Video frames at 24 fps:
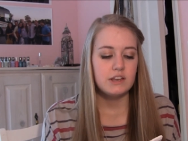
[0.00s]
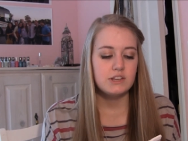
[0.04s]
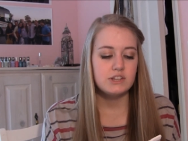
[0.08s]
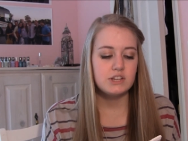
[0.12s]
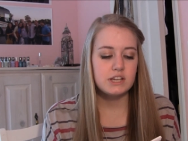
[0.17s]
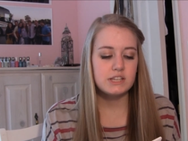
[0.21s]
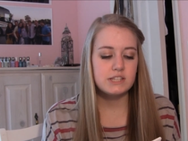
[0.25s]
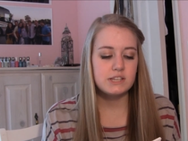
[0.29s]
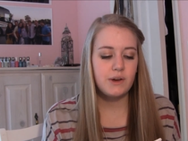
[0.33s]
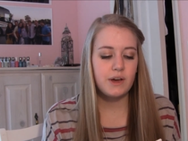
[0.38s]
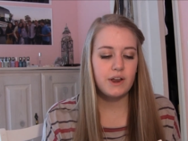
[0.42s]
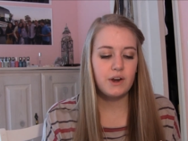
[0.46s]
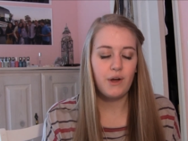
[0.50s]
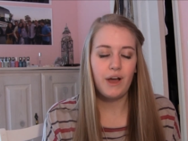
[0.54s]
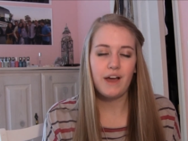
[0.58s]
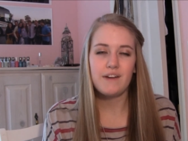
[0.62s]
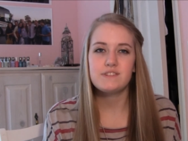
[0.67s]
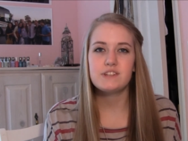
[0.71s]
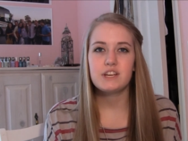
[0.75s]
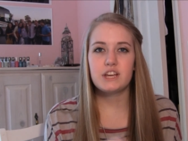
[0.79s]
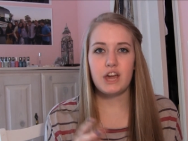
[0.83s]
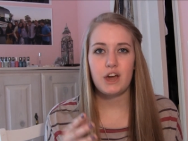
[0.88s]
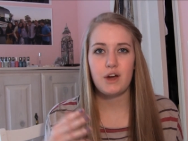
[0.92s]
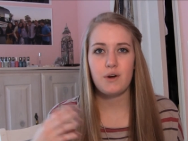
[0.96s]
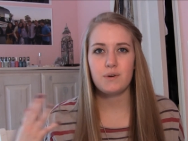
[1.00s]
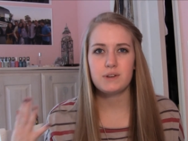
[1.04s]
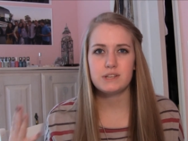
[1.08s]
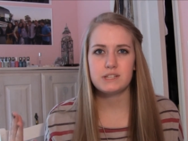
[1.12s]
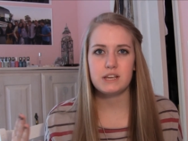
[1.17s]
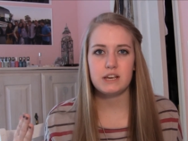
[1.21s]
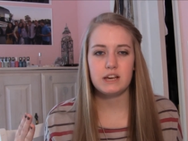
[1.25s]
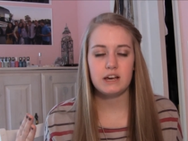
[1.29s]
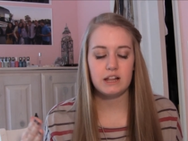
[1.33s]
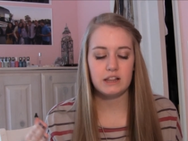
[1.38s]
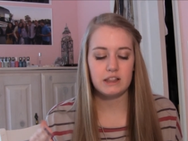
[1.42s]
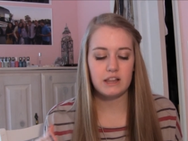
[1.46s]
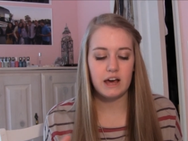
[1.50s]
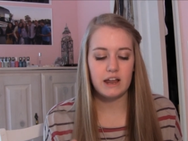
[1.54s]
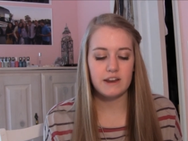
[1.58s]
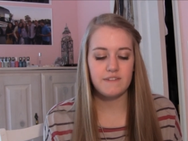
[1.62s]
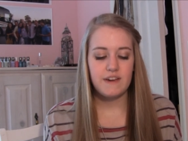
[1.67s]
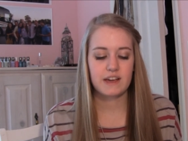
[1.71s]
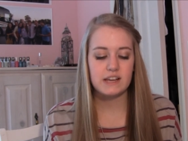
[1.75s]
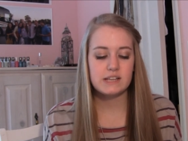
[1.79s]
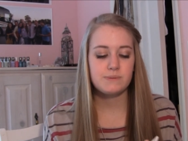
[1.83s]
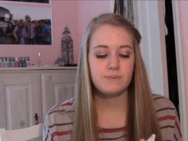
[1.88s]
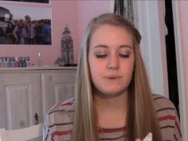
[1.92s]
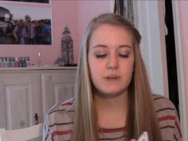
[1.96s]
just so I don't have to go into a lot of
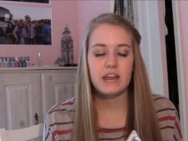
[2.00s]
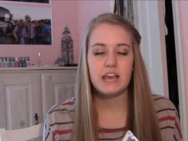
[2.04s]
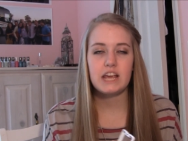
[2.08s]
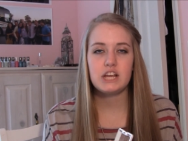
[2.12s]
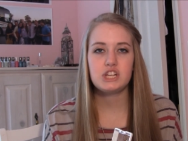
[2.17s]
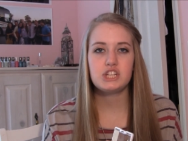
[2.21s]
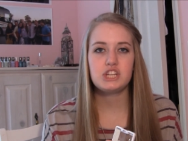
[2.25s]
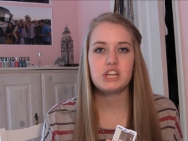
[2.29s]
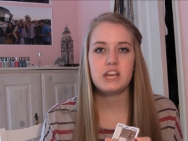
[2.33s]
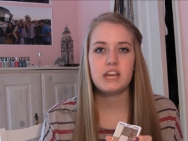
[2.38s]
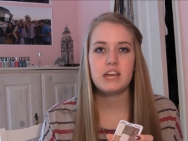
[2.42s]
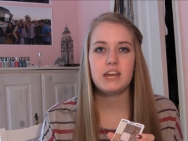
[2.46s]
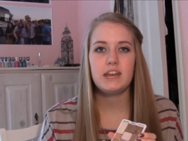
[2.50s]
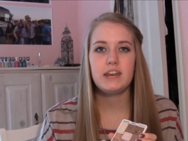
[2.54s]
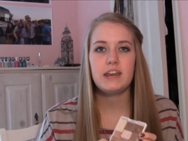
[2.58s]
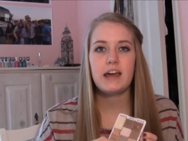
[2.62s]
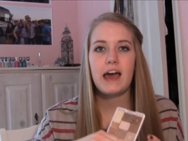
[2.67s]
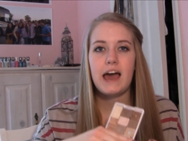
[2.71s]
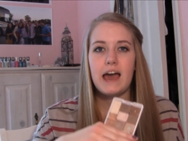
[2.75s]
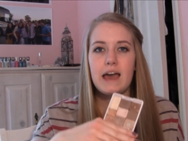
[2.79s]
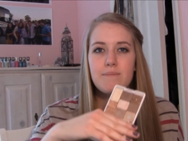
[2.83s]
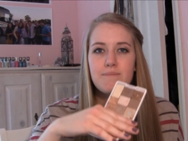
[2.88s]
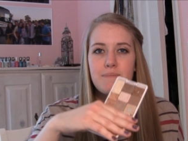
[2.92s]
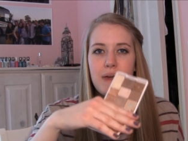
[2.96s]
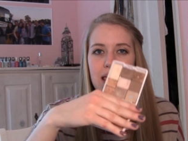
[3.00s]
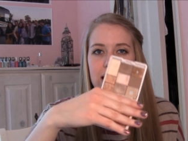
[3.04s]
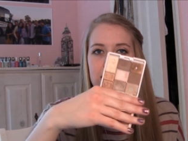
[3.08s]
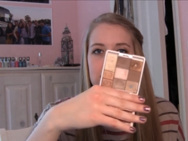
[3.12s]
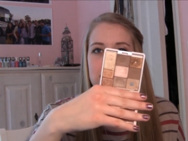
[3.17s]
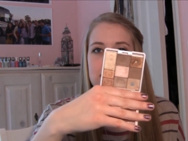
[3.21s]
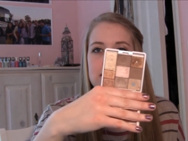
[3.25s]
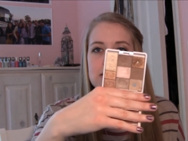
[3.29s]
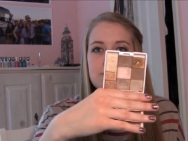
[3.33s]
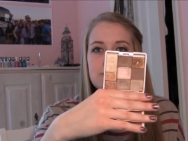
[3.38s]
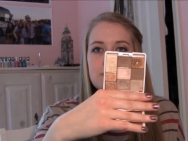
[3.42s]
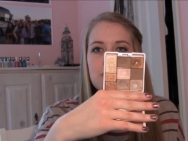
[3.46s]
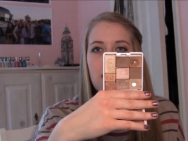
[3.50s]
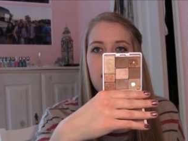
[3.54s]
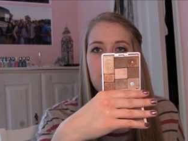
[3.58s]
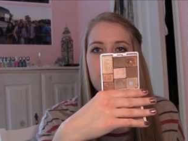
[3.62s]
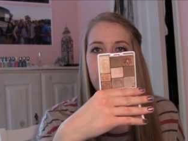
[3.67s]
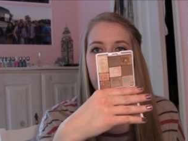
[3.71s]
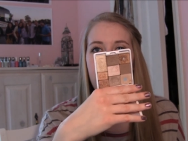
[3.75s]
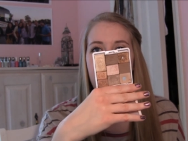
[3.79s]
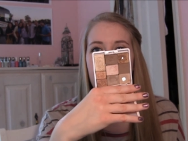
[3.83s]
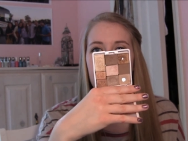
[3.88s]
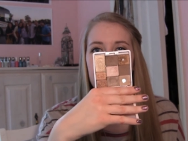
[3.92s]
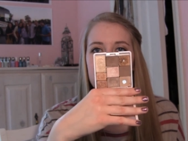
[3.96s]
explanation, I made this
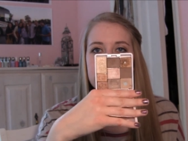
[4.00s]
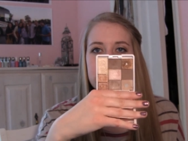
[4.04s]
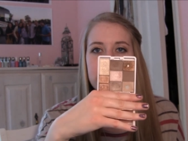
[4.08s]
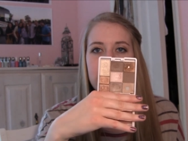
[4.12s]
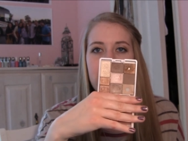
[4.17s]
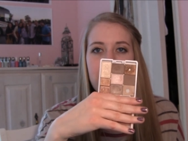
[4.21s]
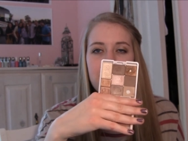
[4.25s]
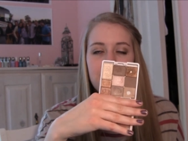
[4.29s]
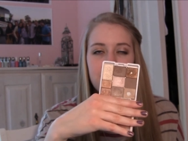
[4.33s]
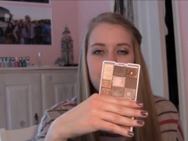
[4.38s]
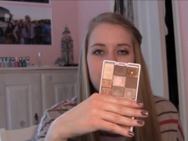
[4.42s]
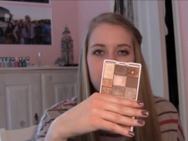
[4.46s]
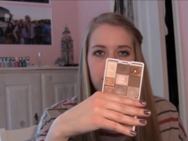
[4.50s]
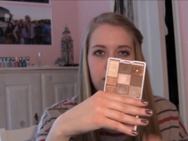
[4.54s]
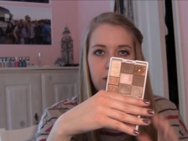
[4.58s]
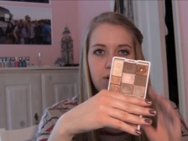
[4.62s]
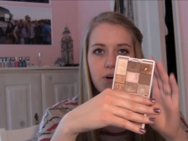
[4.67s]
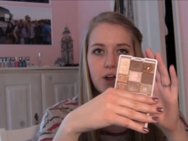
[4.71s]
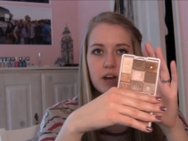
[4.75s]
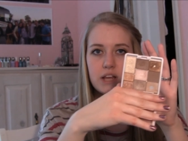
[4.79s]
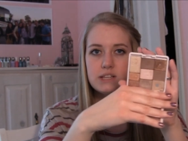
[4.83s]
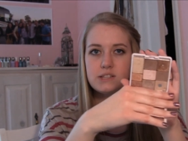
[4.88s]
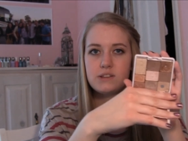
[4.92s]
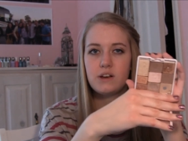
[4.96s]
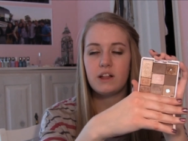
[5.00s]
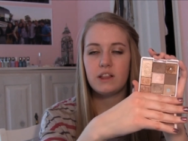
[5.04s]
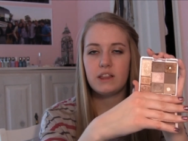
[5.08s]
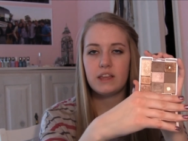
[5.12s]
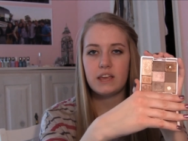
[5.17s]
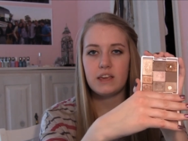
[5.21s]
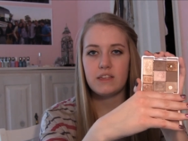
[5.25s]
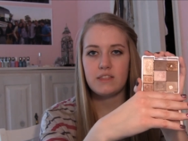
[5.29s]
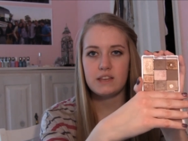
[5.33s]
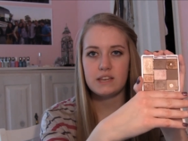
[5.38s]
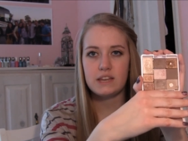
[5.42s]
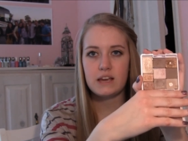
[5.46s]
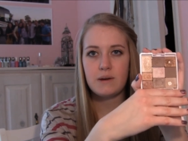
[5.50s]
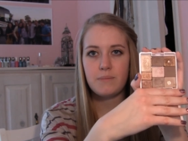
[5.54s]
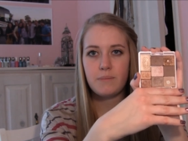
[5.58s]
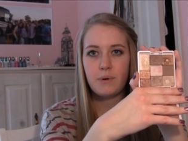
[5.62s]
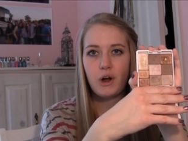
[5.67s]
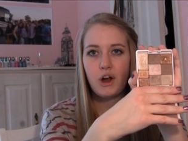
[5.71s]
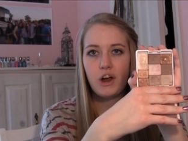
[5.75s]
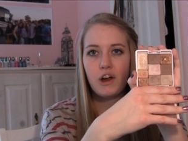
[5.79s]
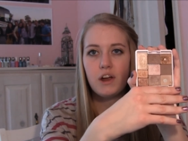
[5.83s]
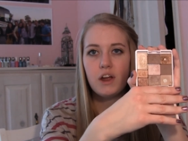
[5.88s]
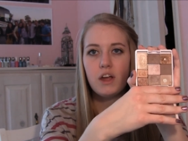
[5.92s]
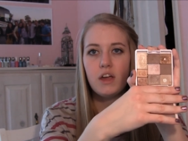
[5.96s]
compact and I have a video on it, so I'll link it in the down
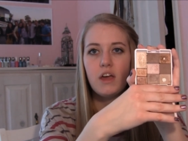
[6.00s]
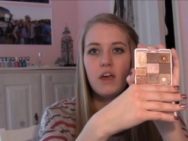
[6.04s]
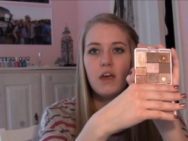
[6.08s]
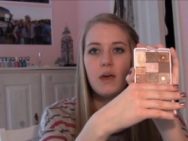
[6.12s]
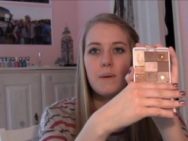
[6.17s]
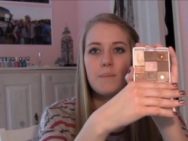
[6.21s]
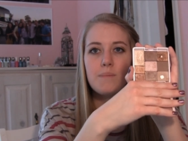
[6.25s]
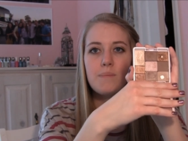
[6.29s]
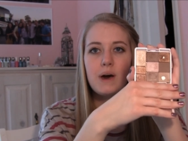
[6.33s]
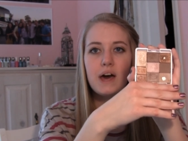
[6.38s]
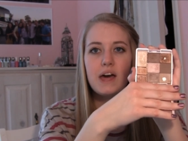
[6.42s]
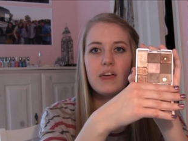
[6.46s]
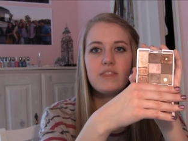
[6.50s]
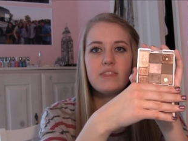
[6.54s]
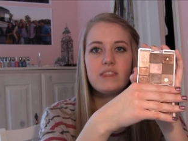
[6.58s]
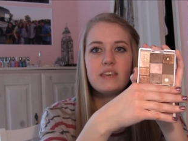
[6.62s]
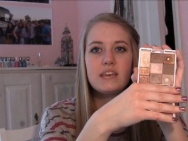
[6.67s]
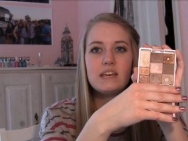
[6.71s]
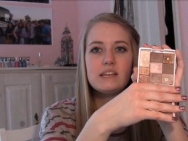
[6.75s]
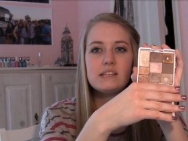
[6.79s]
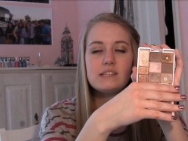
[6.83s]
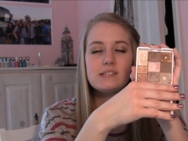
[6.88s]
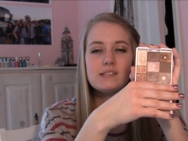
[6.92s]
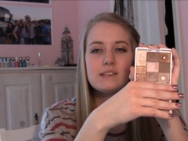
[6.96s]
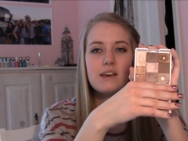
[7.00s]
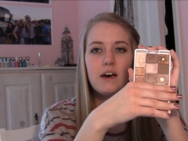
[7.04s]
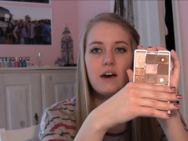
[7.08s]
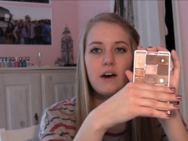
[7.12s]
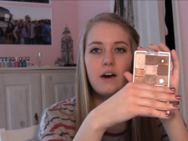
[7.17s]
bar. But this